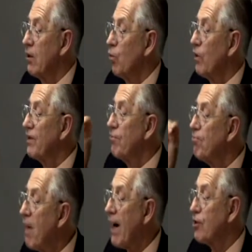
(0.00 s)
with
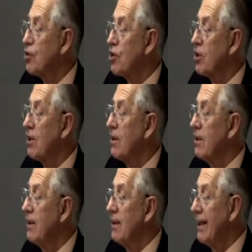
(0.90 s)
much
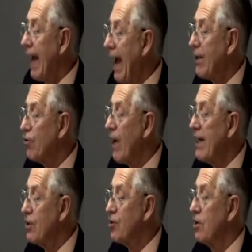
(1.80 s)

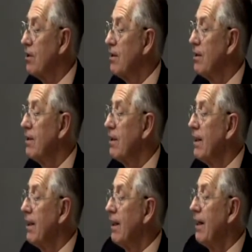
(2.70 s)
adoration
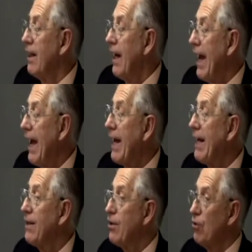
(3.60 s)

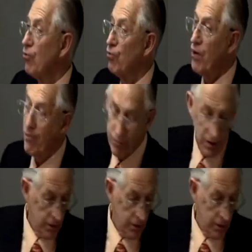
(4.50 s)
and reverence.